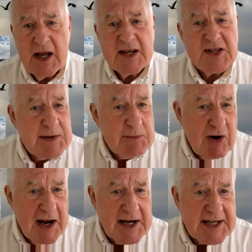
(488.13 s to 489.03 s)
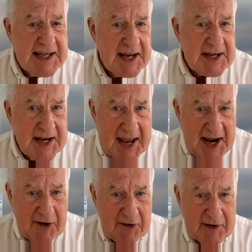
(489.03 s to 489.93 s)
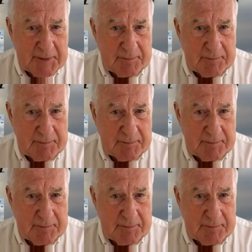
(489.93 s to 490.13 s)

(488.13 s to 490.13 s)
seem ready to get an airing.